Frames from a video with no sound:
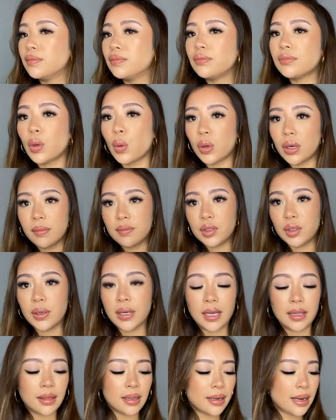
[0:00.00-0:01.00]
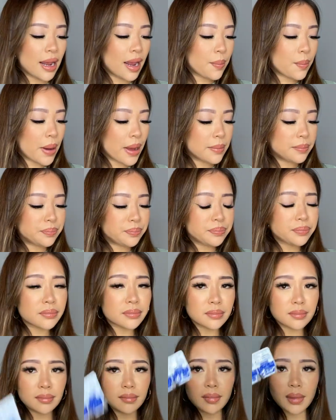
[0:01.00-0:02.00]
what I'm doing in the day, but
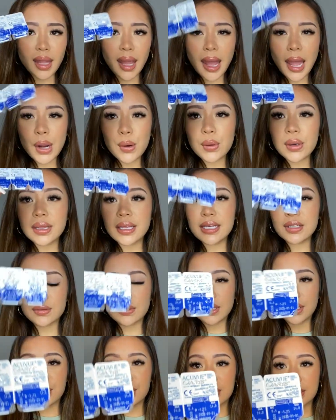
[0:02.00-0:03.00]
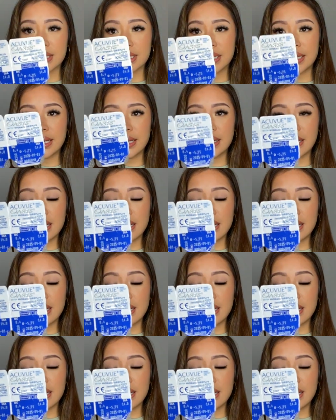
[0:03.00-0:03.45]
I wear these religiously,